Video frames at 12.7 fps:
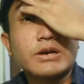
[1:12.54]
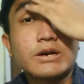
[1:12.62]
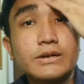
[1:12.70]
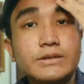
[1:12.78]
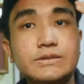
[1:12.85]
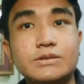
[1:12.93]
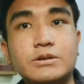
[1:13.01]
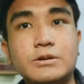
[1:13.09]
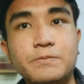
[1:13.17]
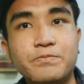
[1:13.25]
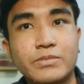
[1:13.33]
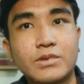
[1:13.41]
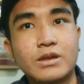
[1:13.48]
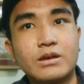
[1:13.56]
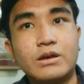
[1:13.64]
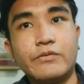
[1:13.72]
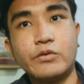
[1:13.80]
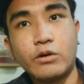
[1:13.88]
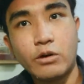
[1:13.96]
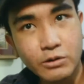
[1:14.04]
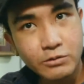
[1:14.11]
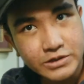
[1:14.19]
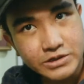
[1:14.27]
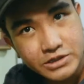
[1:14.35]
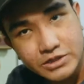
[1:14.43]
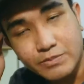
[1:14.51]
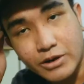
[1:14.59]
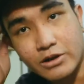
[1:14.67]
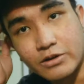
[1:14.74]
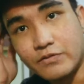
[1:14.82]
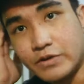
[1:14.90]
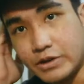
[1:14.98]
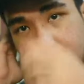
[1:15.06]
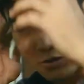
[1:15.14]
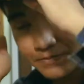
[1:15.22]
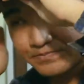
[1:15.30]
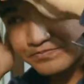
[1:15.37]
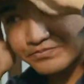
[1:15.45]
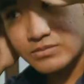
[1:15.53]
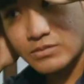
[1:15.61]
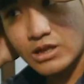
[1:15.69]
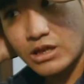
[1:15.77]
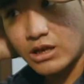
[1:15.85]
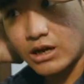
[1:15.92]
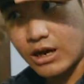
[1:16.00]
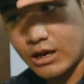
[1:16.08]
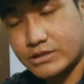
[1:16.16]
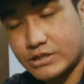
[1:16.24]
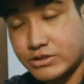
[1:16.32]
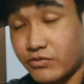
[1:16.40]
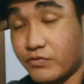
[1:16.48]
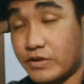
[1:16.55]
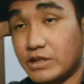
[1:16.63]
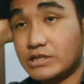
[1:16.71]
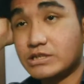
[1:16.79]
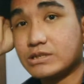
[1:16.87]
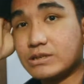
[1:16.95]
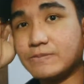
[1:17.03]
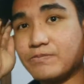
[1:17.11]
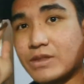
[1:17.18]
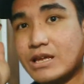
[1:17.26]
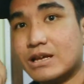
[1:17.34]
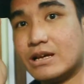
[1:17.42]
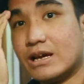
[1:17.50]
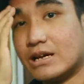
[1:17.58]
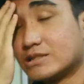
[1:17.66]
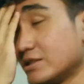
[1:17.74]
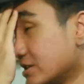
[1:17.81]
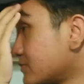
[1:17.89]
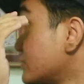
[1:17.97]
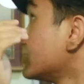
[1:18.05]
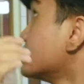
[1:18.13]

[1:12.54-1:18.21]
guys, so if you already reached this part of the video, I just finished. Actually, it's been